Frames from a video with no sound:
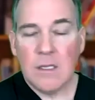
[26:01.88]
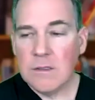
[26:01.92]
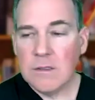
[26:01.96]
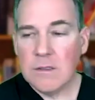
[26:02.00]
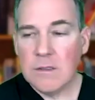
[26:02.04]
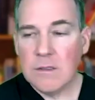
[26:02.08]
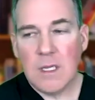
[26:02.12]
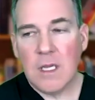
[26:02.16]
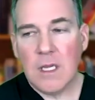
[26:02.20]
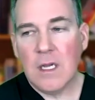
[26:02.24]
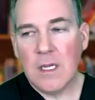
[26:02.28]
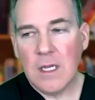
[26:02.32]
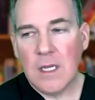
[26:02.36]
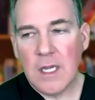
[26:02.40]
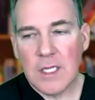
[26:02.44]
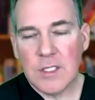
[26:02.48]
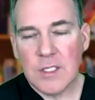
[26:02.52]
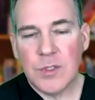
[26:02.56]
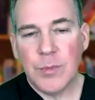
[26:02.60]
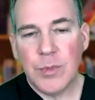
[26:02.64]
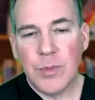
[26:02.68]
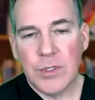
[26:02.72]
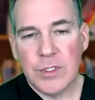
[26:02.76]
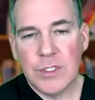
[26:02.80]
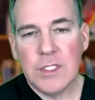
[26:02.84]
mean, I, as
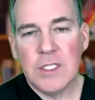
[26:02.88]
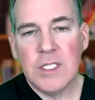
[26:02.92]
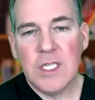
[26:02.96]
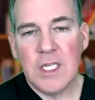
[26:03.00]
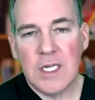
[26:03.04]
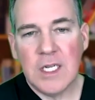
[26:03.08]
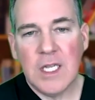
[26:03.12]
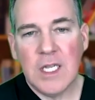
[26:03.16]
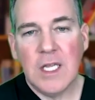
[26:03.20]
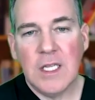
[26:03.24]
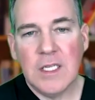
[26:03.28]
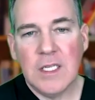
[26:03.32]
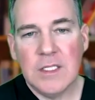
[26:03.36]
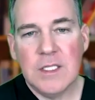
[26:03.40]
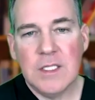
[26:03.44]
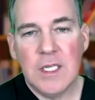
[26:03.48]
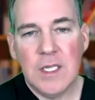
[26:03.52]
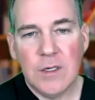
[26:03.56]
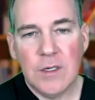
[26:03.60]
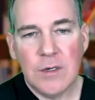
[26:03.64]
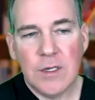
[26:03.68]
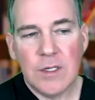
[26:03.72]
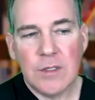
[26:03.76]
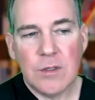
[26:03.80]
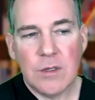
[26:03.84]
a person dedicated to
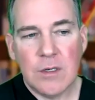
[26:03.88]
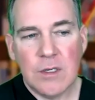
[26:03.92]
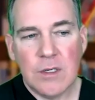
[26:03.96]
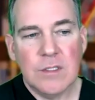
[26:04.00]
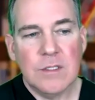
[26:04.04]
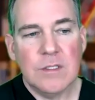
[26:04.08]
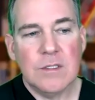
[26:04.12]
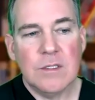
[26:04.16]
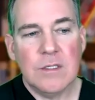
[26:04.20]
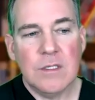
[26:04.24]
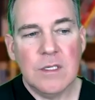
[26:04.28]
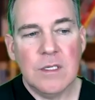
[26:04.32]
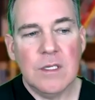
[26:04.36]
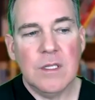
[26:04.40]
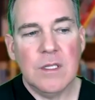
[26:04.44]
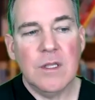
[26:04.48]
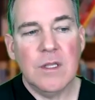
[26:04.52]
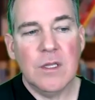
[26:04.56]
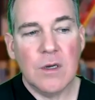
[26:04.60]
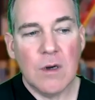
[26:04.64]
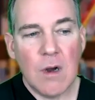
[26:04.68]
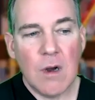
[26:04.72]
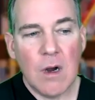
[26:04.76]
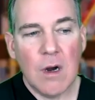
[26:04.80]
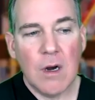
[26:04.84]
hearing loss,
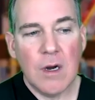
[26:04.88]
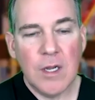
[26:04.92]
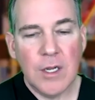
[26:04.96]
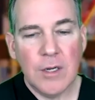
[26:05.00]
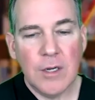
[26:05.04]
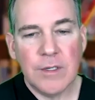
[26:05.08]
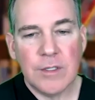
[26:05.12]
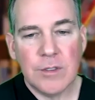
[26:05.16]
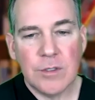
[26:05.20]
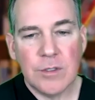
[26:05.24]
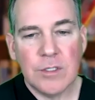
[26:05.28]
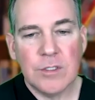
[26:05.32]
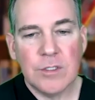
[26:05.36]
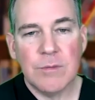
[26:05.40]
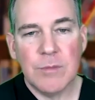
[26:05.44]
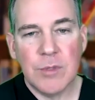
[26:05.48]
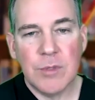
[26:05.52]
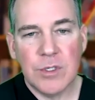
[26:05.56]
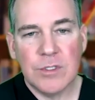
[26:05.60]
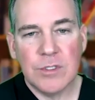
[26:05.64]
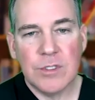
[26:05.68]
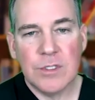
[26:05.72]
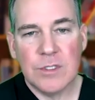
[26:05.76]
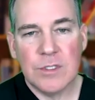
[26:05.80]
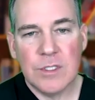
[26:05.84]
there are hearing loss
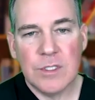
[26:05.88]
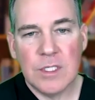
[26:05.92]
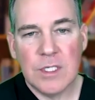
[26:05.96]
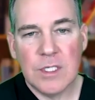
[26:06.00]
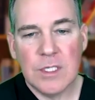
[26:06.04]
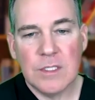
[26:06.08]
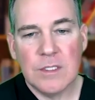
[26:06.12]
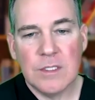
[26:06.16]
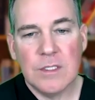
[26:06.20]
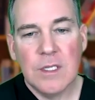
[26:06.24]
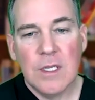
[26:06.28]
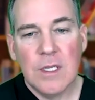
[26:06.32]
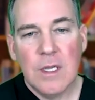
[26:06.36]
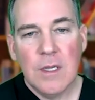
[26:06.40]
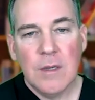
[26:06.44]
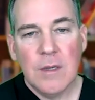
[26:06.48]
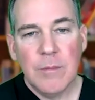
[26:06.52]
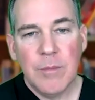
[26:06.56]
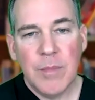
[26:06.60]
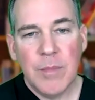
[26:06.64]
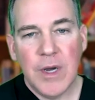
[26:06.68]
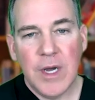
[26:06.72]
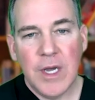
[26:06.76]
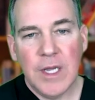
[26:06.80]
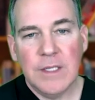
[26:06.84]
emergencies,
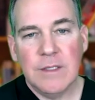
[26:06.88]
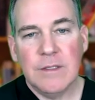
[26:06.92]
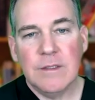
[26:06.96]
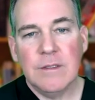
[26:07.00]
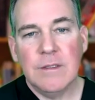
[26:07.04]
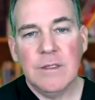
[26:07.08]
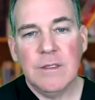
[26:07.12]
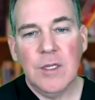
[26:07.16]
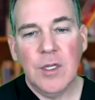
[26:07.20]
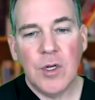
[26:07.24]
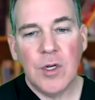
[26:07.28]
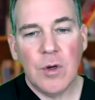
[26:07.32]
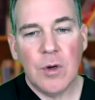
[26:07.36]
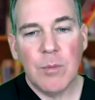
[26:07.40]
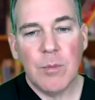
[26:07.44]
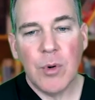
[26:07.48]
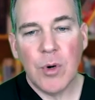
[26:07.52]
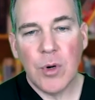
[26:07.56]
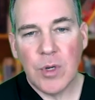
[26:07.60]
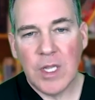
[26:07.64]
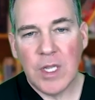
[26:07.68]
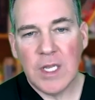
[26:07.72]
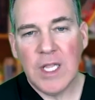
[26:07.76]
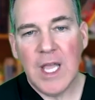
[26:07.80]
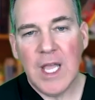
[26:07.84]
but you know, a
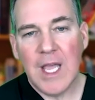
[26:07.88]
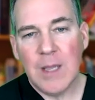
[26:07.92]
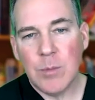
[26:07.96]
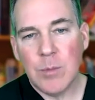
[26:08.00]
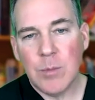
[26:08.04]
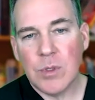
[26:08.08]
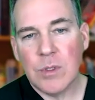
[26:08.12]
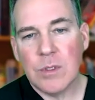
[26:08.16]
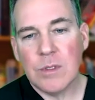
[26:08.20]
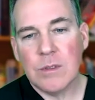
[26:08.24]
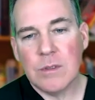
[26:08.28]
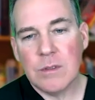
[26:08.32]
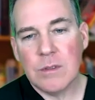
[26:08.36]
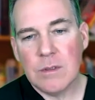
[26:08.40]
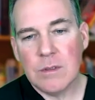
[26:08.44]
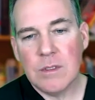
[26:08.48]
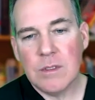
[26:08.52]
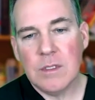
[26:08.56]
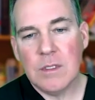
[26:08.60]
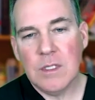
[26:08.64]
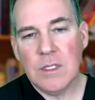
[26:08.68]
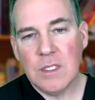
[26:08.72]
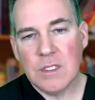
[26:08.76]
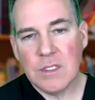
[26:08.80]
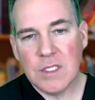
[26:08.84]
broken cable
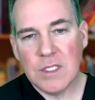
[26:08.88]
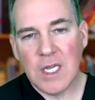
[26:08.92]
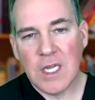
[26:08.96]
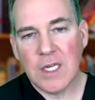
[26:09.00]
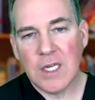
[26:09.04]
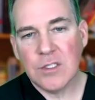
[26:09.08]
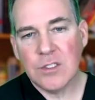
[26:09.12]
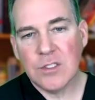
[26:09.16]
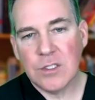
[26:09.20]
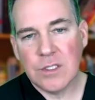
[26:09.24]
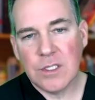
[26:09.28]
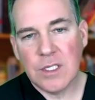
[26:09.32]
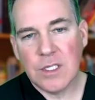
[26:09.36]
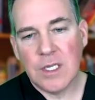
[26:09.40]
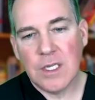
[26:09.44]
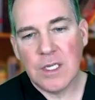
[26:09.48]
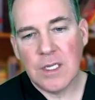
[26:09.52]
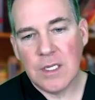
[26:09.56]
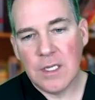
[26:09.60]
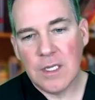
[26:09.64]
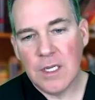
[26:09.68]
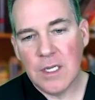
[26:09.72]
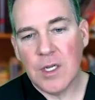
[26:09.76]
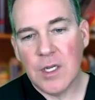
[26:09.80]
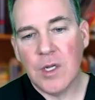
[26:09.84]
is
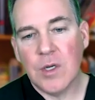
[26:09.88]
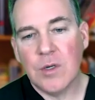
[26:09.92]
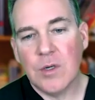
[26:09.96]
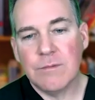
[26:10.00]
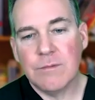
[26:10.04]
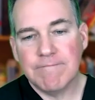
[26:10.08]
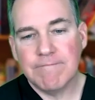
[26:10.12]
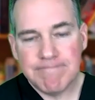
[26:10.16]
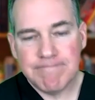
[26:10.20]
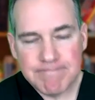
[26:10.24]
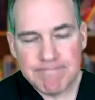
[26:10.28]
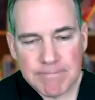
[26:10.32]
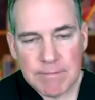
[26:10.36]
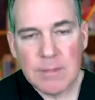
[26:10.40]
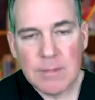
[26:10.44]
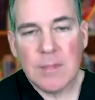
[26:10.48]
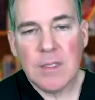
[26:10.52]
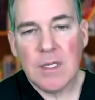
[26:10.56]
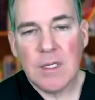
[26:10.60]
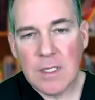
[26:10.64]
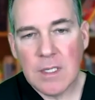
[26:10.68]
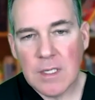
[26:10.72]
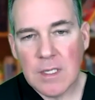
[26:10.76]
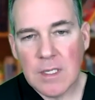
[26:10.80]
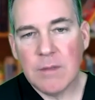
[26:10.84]
actually, you know,
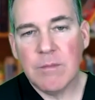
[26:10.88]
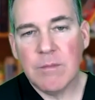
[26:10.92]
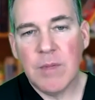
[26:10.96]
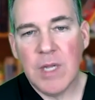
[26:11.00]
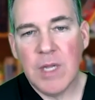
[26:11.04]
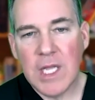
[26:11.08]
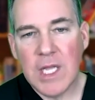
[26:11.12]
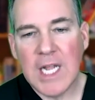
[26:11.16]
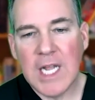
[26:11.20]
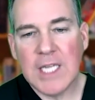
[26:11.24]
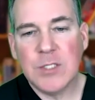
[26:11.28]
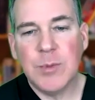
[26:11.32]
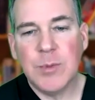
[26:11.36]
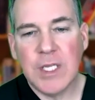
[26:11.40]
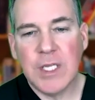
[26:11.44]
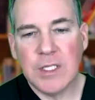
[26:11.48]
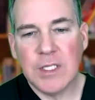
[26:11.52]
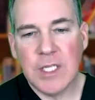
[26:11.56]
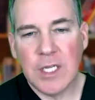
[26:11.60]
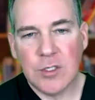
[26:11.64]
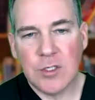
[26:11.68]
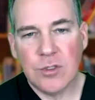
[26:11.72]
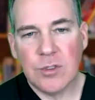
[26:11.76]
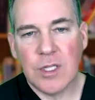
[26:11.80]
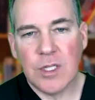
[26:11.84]
uh, it has to be
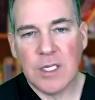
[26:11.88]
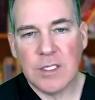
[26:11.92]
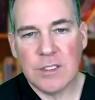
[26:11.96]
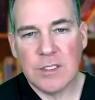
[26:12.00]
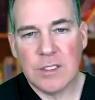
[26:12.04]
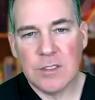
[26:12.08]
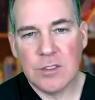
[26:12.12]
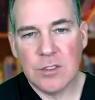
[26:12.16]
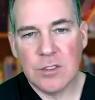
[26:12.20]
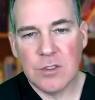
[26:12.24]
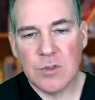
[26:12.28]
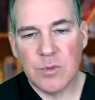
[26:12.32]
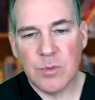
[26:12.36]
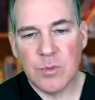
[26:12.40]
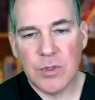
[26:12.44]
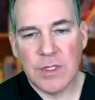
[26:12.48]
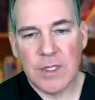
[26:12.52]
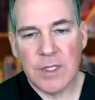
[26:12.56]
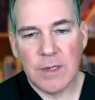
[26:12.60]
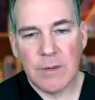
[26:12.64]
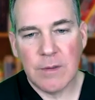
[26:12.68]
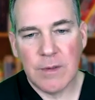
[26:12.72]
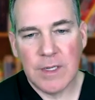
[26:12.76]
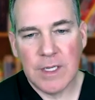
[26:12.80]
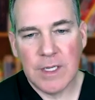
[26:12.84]
contextualized. Let's just put it
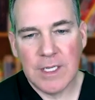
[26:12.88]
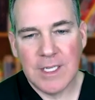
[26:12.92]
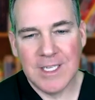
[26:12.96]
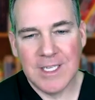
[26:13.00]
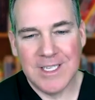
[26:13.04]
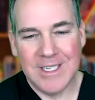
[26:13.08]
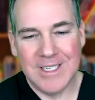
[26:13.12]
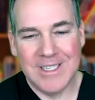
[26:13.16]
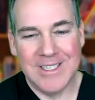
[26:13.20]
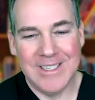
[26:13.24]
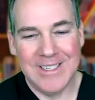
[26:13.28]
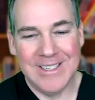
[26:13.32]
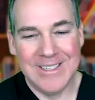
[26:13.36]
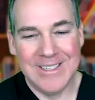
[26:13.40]
that way.